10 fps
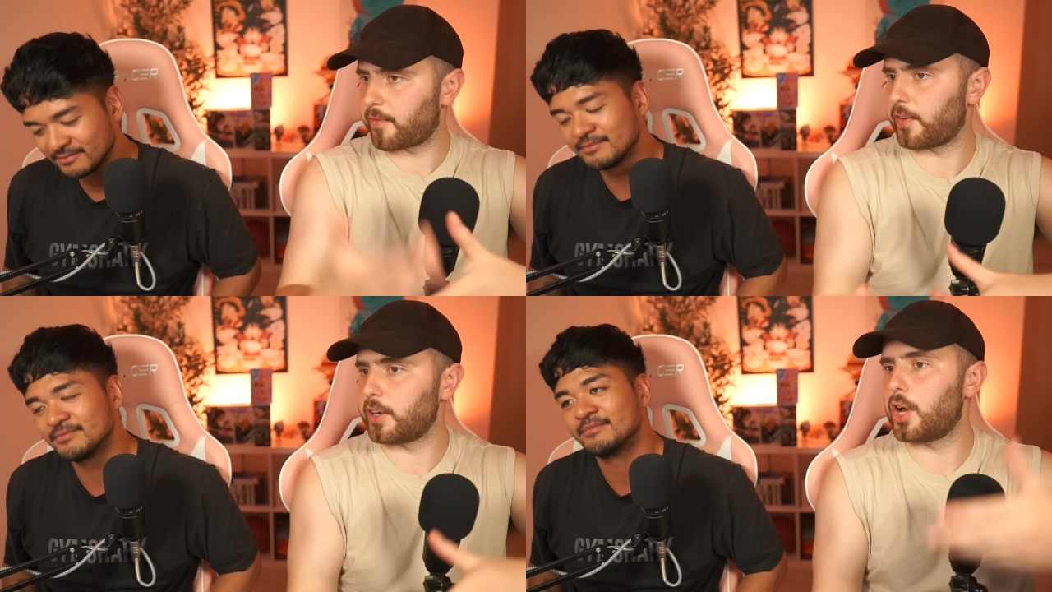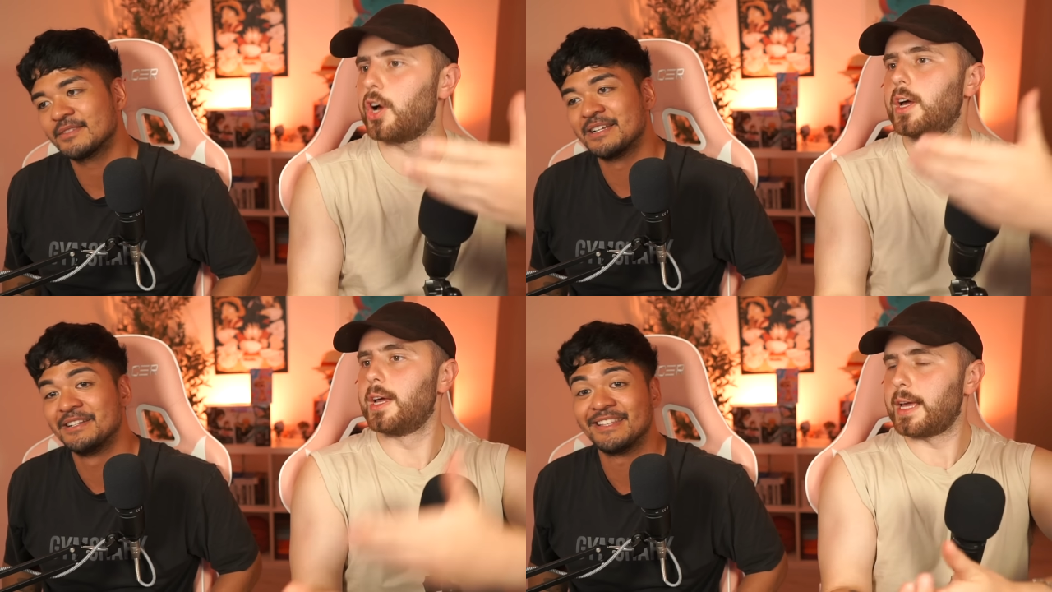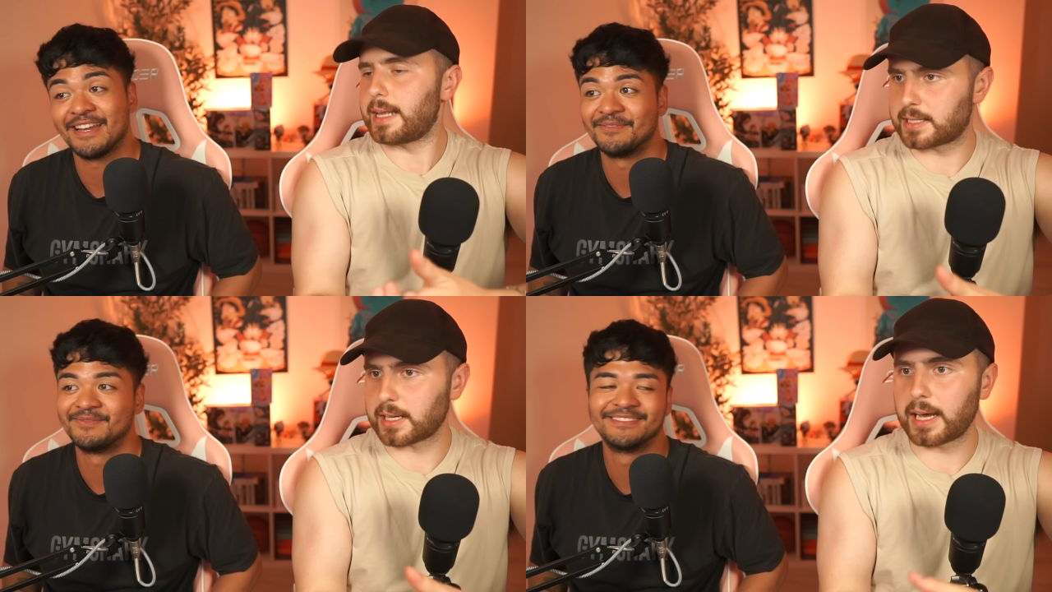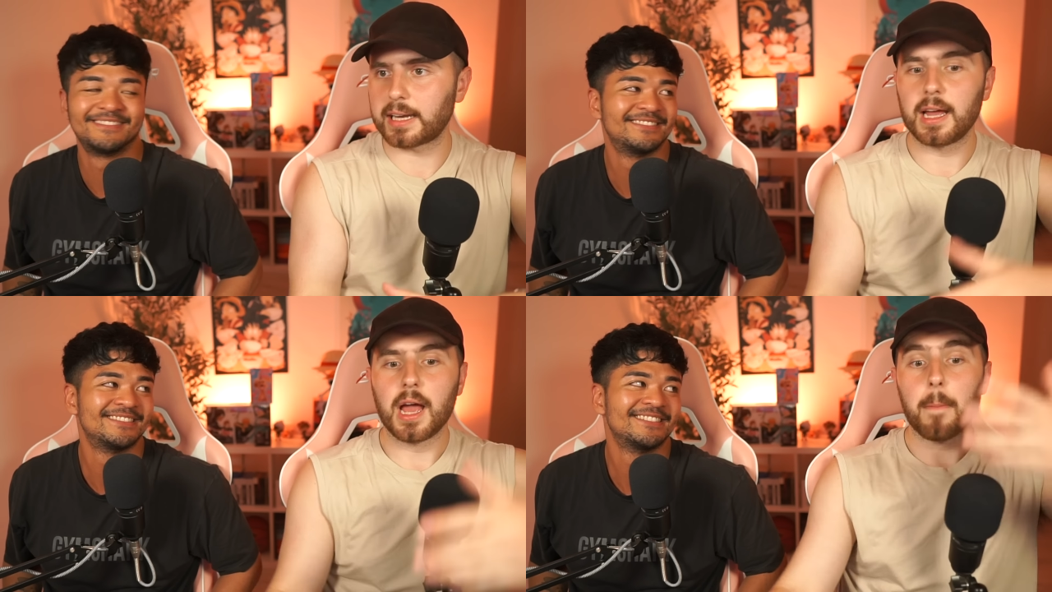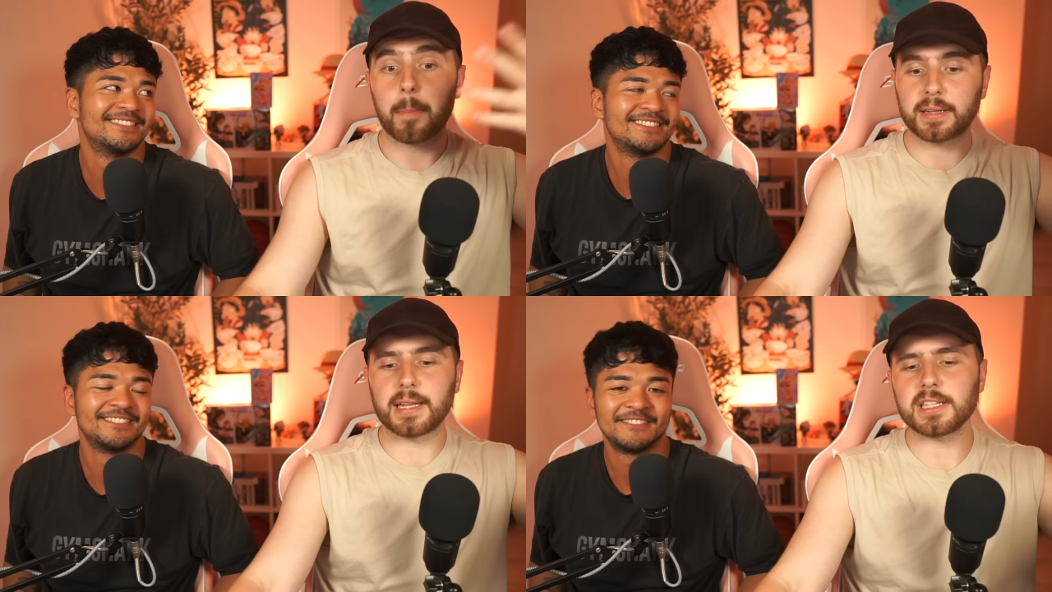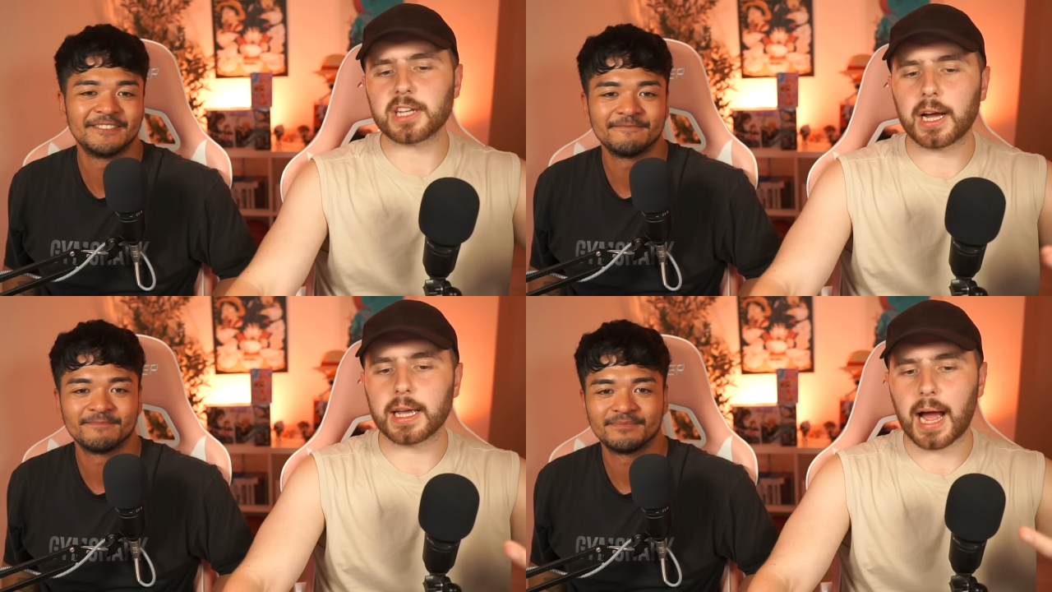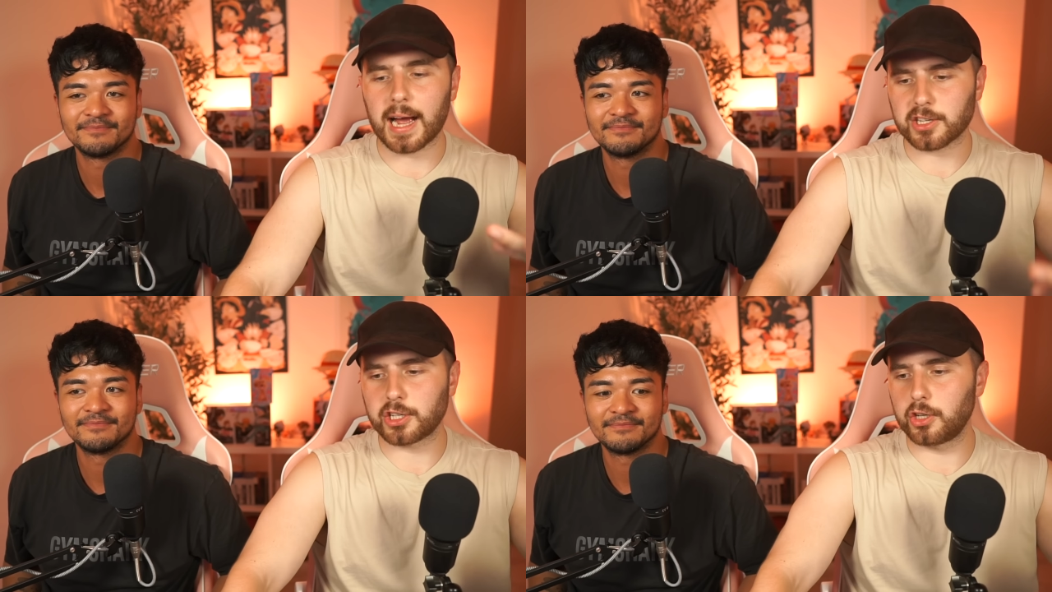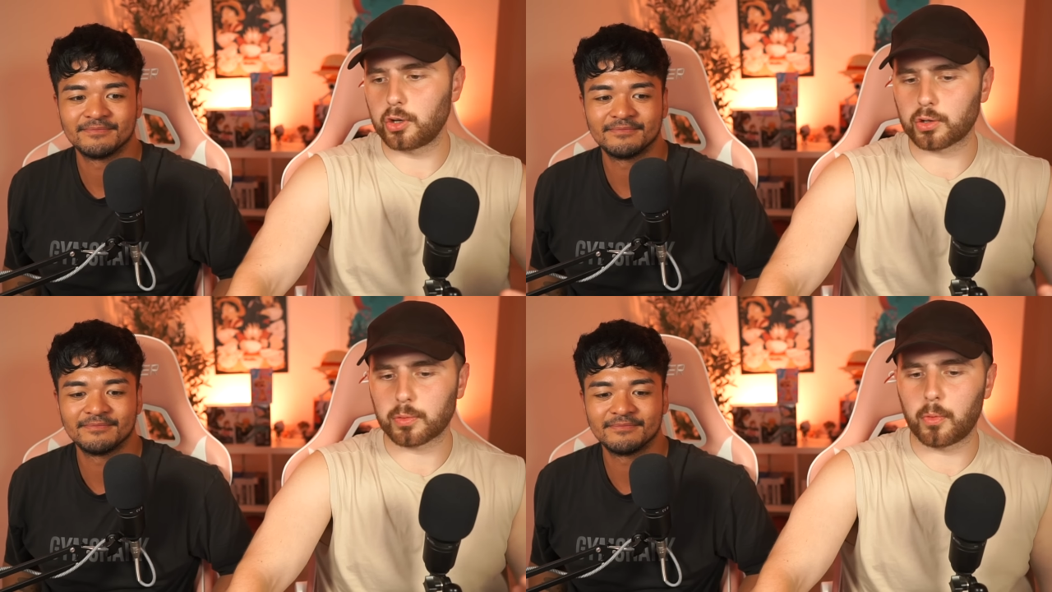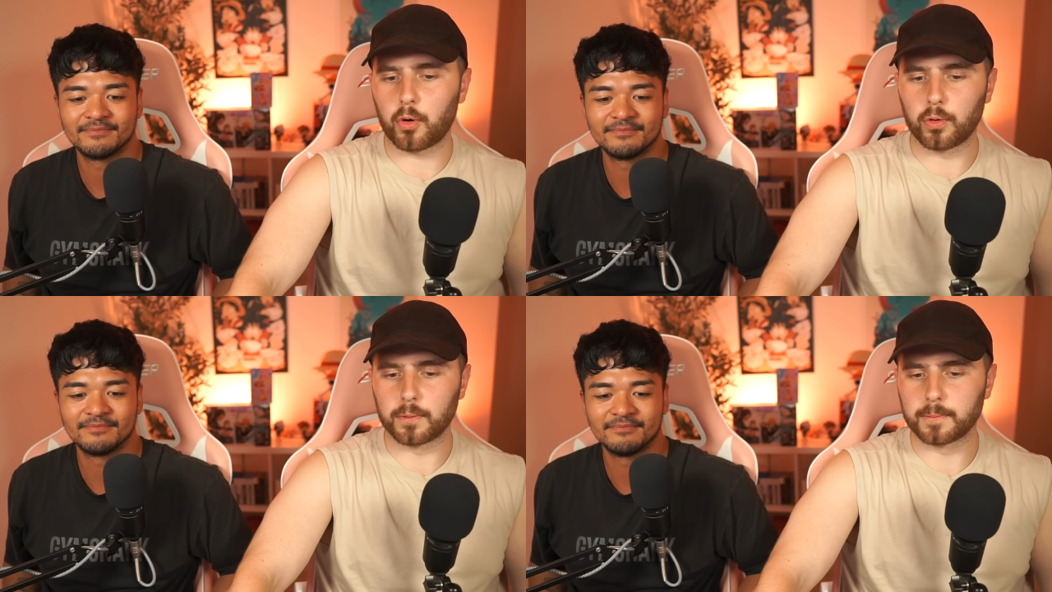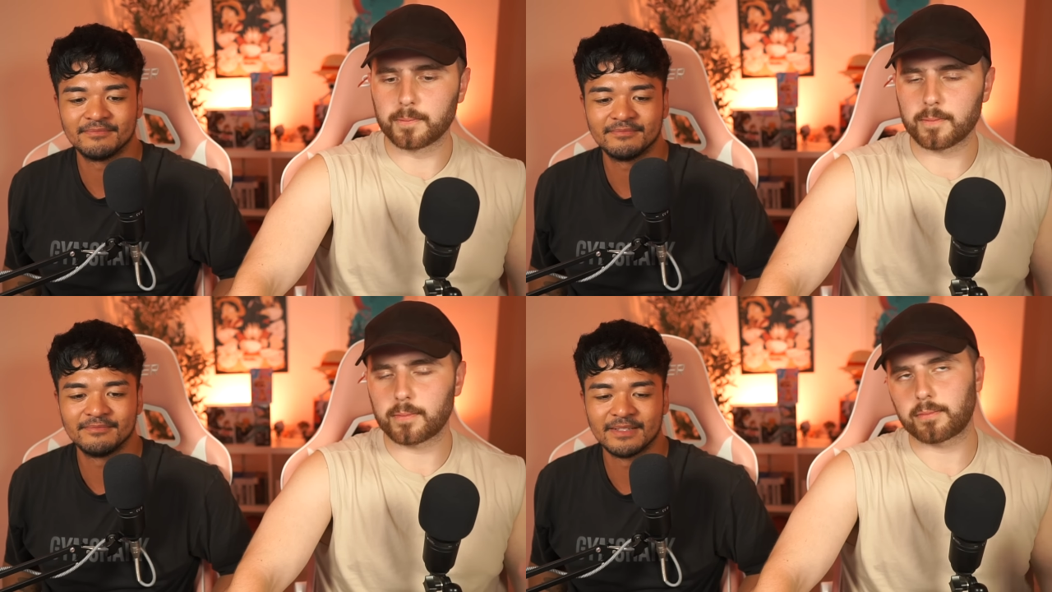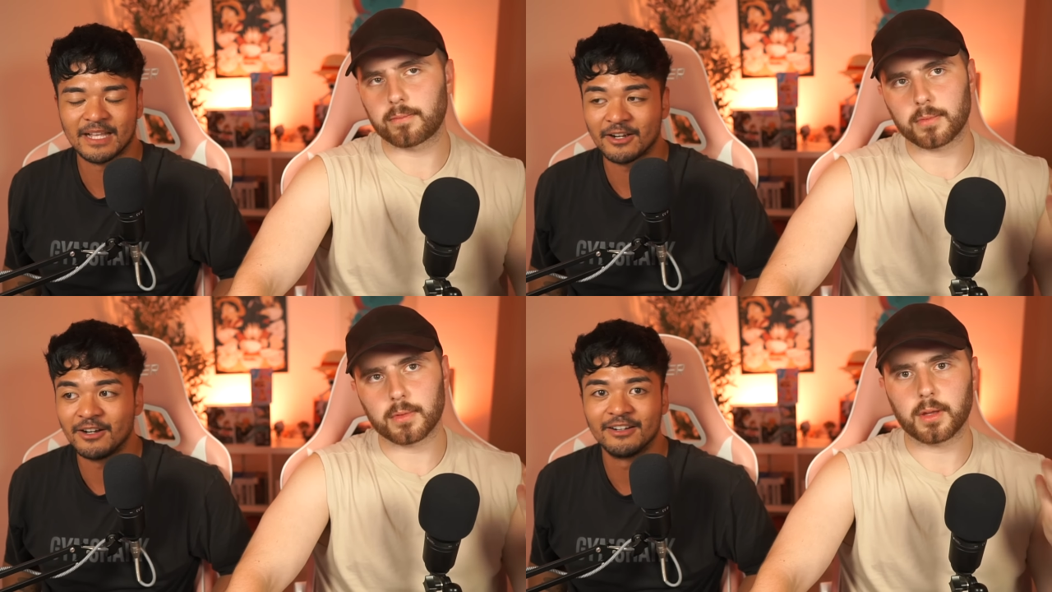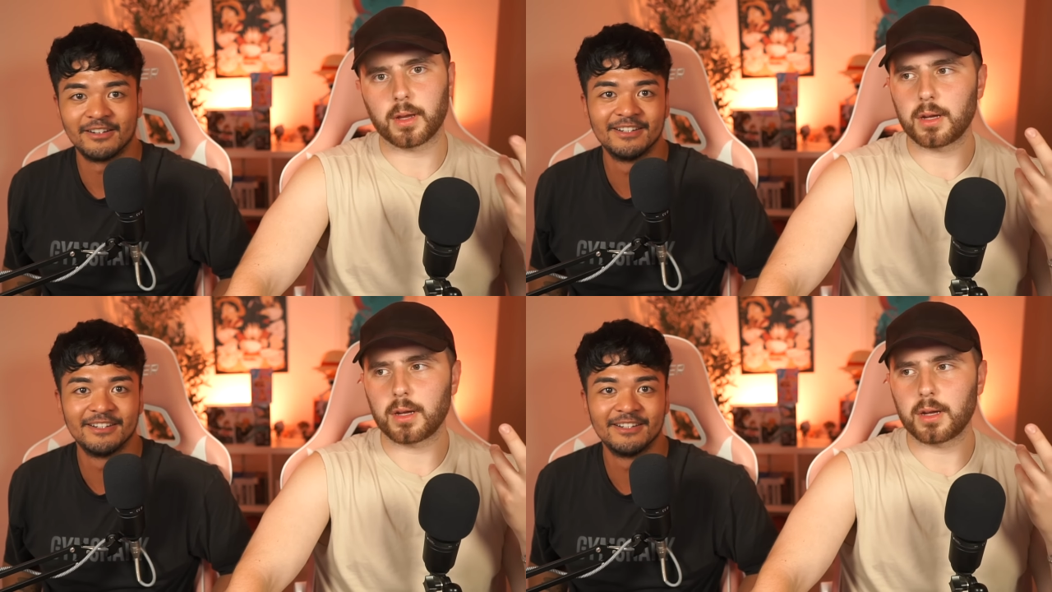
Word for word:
Speaker 1: thinner Damn. inside it, but this guy actually looked more
Speaker 2: like hard.